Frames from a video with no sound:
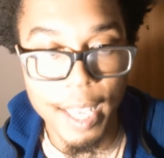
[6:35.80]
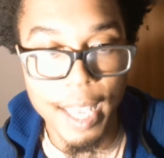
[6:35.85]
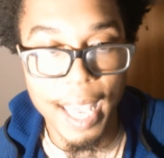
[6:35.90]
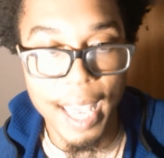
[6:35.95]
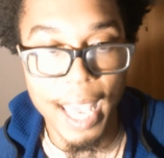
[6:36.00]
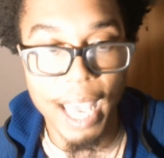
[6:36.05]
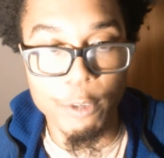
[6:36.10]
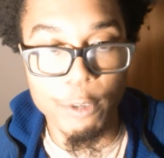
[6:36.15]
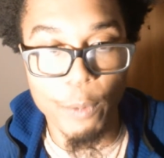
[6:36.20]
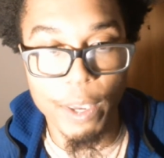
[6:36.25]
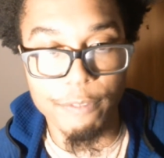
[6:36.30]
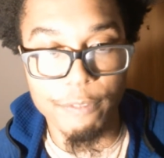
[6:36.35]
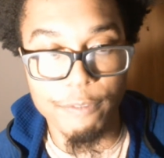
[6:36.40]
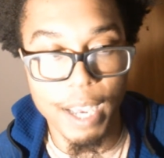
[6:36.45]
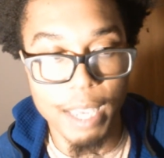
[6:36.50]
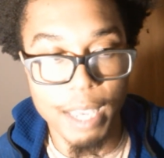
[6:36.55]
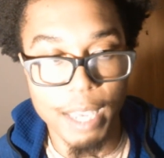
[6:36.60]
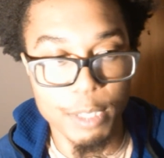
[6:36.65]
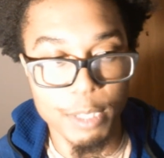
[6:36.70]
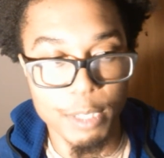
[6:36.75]
heavyweight
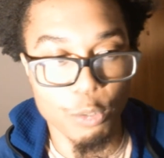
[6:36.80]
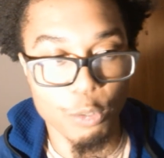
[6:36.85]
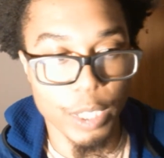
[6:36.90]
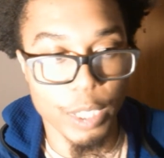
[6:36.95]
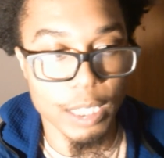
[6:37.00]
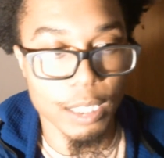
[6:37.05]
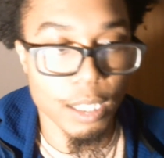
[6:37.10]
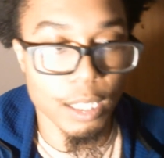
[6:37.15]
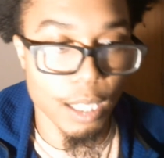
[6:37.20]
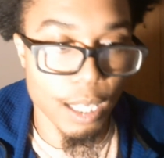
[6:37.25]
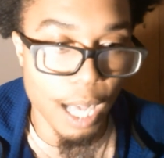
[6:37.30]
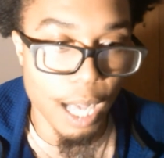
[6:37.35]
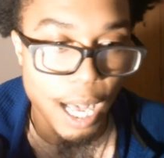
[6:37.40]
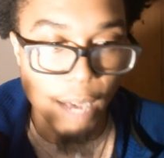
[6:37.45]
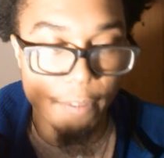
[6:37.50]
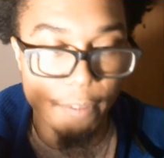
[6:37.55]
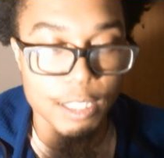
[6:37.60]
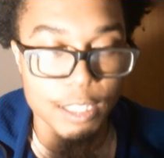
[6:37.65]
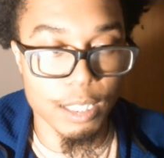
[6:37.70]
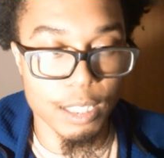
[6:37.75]
fight between,
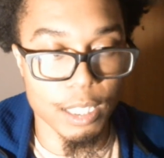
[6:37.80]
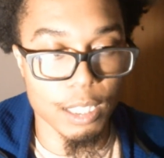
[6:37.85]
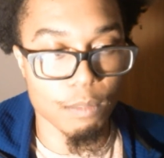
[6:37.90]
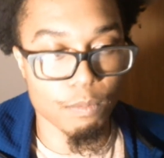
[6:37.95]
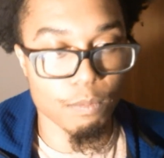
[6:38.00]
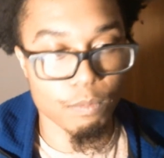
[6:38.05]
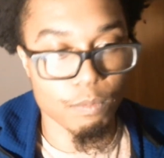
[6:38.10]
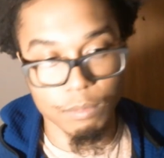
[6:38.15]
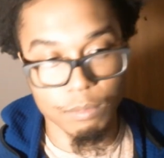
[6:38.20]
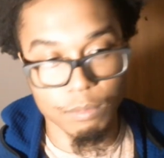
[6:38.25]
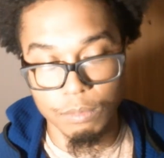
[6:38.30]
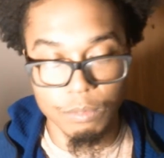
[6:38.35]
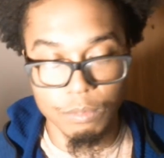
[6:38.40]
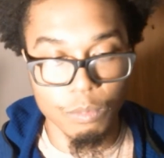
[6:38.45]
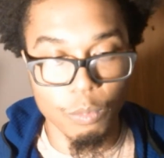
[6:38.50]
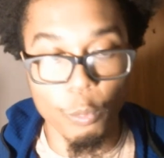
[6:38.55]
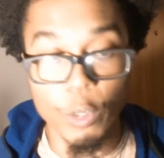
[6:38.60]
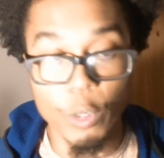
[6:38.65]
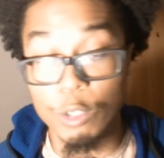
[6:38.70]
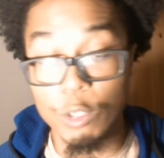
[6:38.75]
obviously,
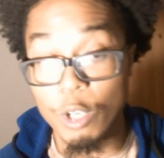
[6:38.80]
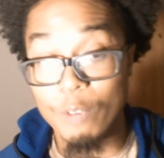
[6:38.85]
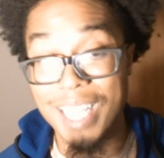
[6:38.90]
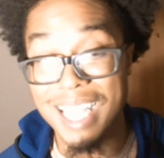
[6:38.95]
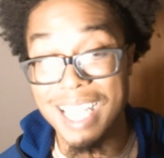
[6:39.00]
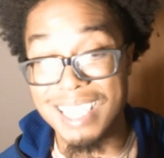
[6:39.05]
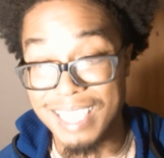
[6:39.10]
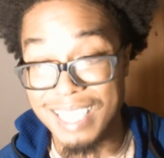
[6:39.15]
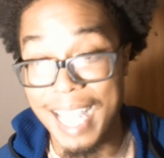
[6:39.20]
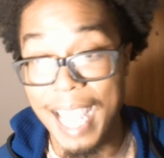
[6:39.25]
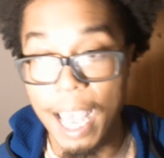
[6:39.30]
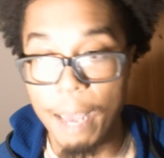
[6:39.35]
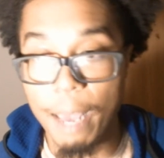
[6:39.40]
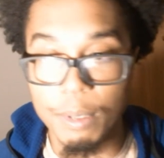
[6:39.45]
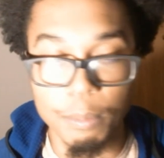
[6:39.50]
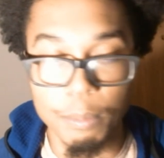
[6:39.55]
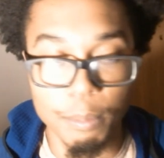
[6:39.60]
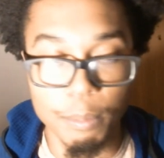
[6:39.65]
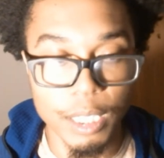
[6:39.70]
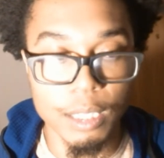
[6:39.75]
we don't know if that's going to
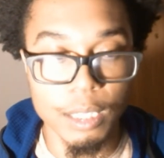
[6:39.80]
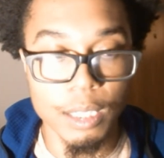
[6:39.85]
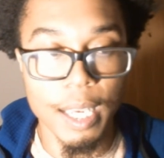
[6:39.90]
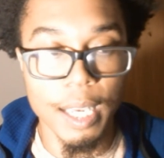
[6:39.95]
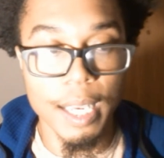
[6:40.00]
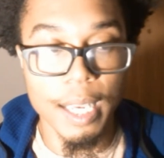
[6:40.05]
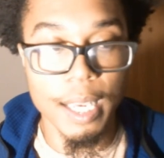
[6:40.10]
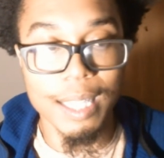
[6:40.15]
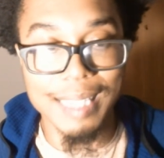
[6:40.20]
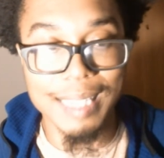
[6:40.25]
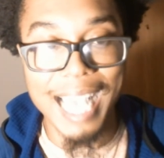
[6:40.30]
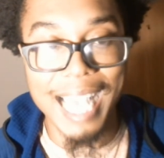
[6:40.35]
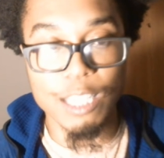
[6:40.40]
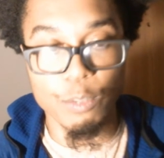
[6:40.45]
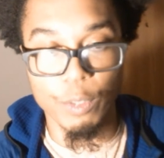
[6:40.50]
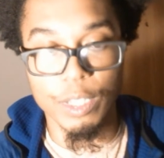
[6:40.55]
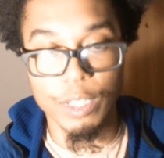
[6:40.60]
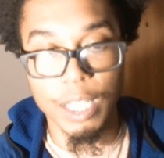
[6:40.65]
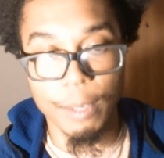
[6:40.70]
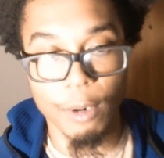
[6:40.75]
happen, but
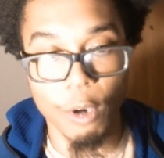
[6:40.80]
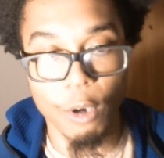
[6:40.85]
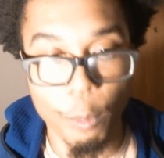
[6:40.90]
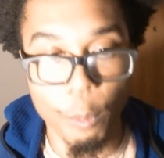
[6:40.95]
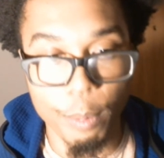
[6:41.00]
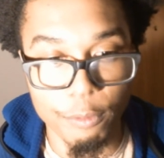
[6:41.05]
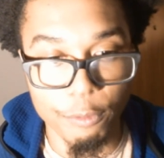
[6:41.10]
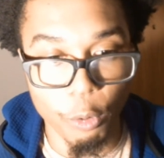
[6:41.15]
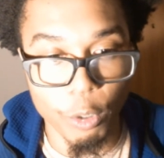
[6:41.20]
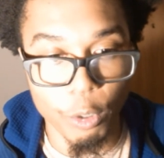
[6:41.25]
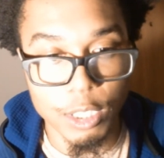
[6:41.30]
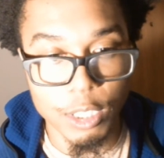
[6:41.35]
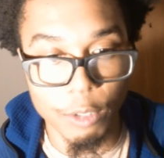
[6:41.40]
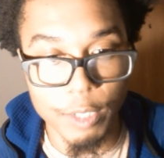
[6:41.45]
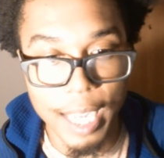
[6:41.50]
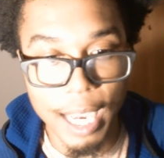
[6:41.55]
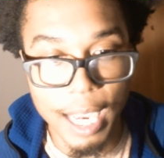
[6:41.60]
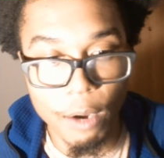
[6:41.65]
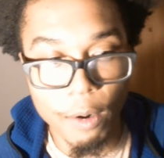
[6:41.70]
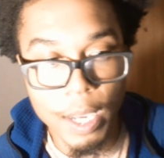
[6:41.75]
that's what they were hoping for. So
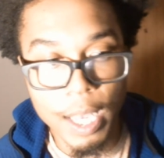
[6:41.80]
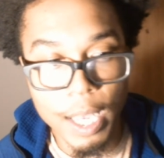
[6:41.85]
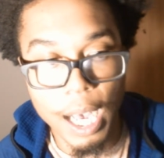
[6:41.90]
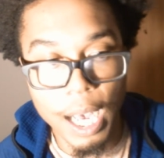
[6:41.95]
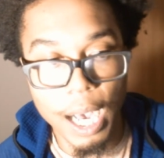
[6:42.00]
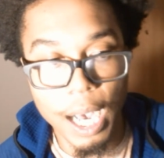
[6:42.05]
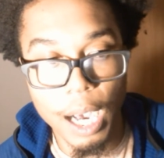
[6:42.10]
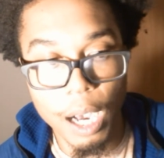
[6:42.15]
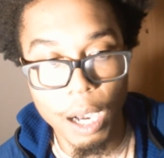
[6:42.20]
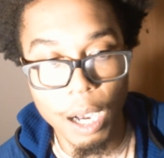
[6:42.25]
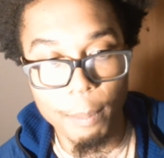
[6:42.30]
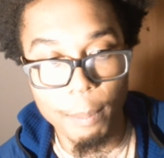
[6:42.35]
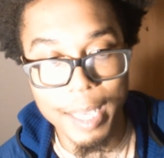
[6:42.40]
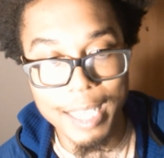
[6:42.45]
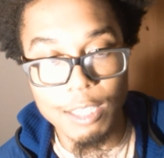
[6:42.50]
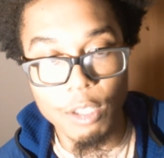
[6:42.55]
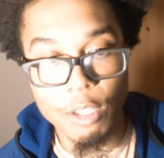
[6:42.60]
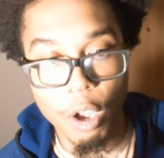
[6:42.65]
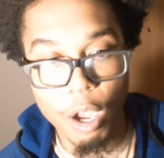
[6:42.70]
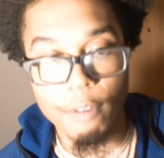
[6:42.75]
now
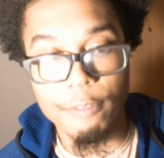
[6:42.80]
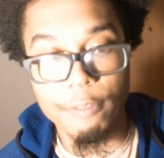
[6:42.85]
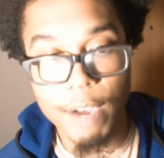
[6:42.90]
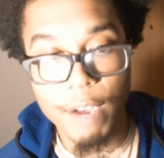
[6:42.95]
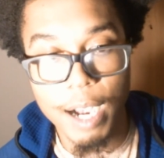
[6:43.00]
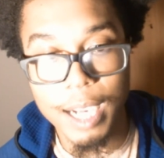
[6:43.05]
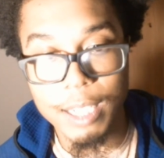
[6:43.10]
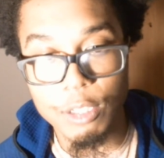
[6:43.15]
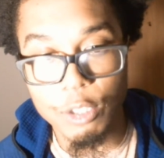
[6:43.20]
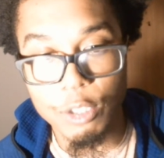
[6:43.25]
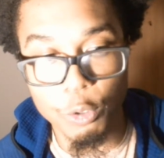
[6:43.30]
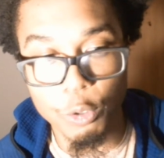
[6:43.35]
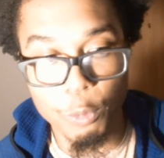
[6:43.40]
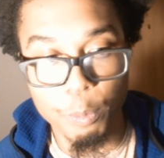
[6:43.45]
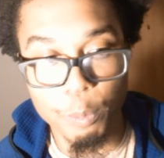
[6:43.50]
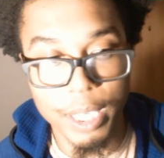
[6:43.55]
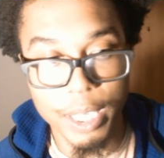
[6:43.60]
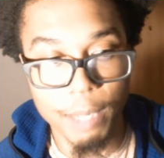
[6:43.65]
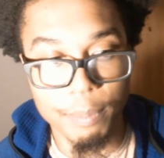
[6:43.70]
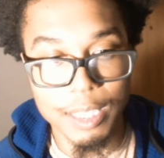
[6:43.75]
it's on Fox to
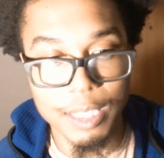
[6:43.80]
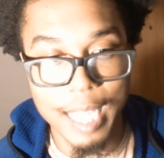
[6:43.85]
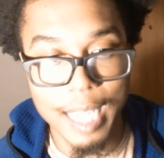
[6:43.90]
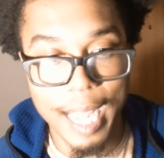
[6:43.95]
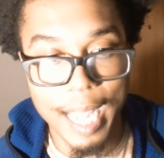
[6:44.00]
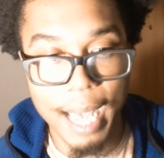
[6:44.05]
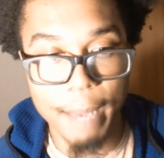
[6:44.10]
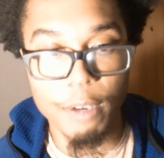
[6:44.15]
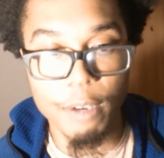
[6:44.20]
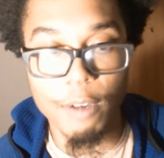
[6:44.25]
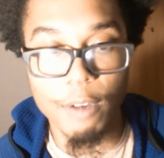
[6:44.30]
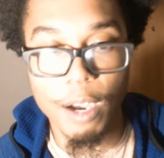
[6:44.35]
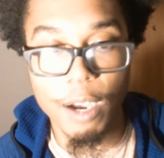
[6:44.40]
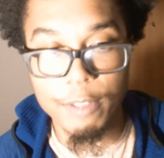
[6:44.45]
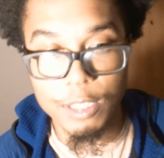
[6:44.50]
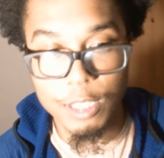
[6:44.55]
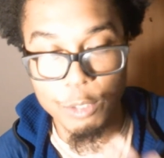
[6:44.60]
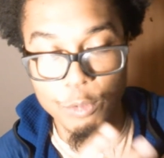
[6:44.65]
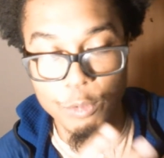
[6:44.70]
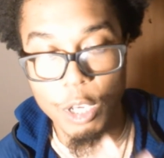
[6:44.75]
pick up the tab of,
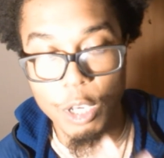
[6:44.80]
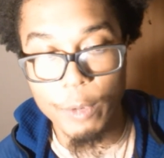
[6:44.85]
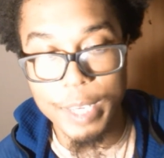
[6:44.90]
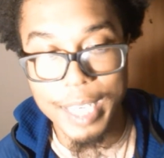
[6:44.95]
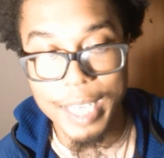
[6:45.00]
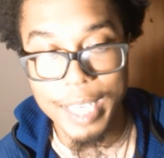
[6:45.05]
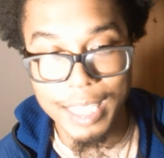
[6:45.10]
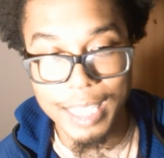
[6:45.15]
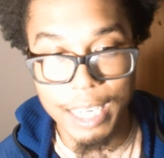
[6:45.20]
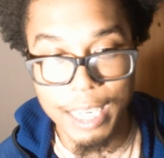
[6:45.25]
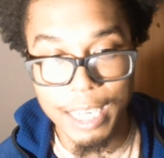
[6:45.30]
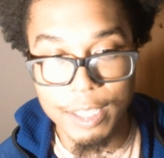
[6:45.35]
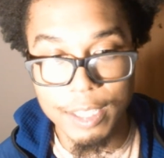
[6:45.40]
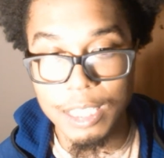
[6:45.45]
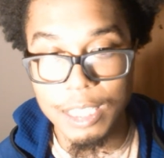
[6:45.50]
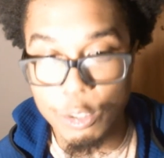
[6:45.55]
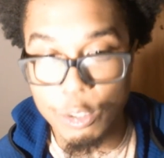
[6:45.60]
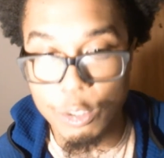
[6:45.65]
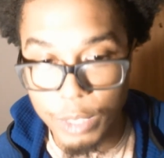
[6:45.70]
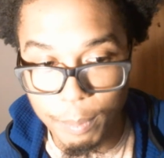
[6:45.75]
obviously, you know, he got a
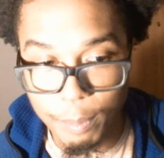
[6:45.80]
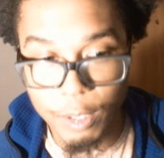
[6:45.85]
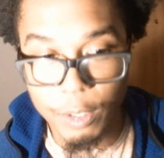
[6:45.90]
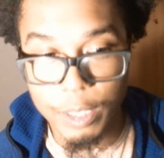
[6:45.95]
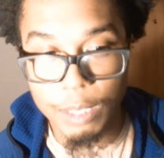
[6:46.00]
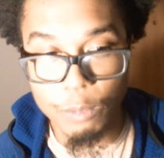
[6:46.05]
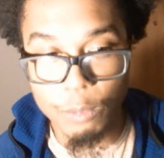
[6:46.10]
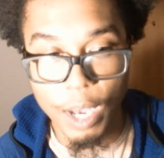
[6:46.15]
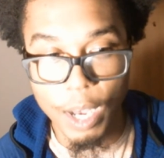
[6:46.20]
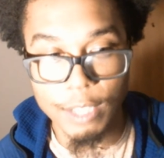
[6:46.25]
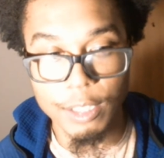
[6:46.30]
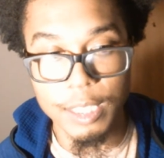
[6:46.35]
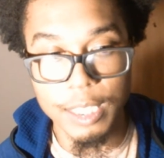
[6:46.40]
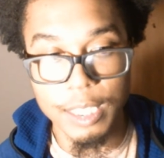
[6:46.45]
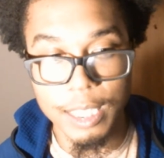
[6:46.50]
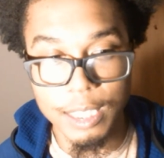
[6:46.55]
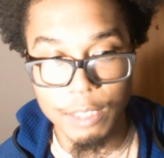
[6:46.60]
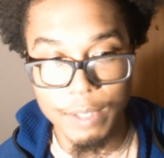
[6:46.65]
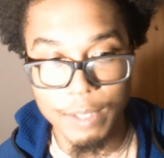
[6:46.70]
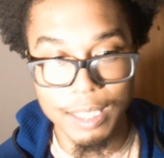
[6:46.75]
guaranteed $20 million, Wilder
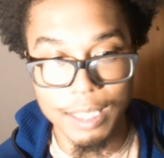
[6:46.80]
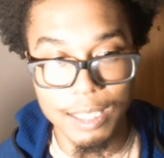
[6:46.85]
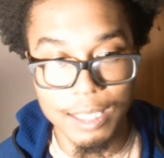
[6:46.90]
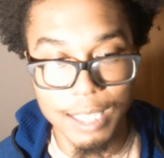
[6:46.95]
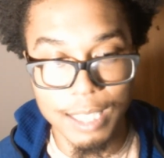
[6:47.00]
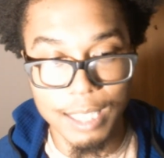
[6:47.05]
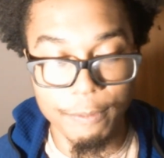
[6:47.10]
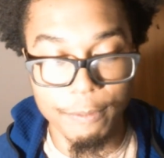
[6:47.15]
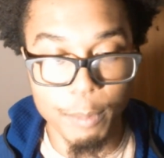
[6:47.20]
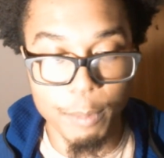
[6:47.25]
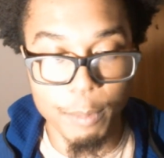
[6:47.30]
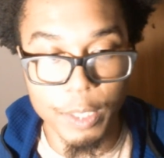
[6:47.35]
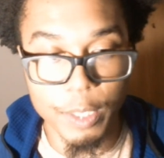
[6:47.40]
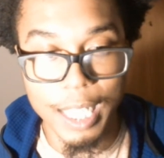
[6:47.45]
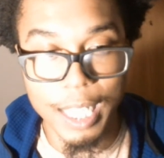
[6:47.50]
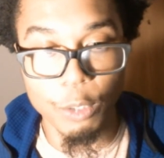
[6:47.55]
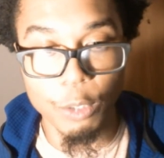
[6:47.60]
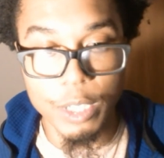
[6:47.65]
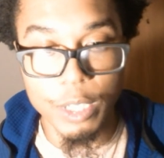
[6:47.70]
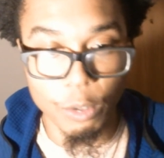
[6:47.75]
did, and you got the $7 million
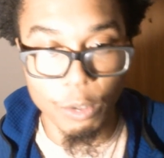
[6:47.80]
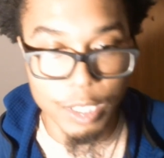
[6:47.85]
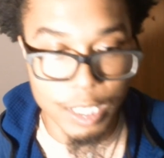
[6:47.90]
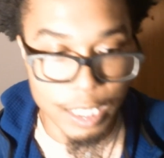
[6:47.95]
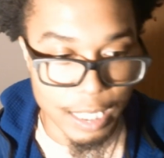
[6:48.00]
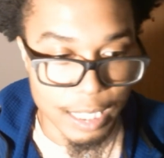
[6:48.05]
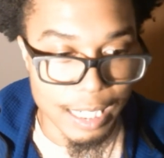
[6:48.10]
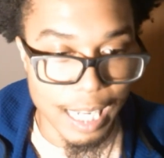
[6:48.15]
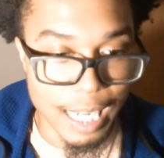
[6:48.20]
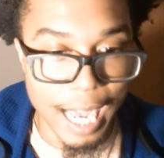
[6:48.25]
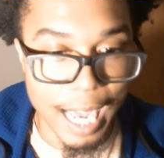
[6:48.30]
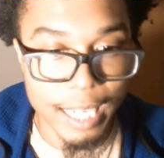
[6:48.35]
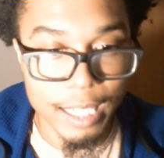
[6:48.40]
that Luis Ortiz got.